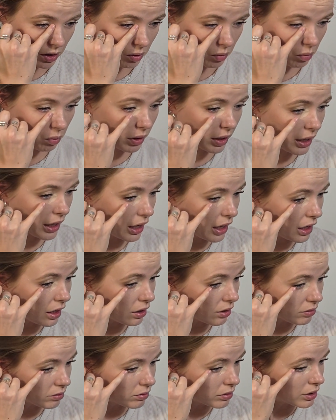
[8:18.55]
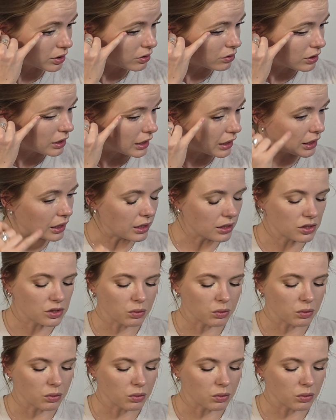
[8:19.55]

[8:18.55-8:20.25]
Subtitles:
wherever you need it.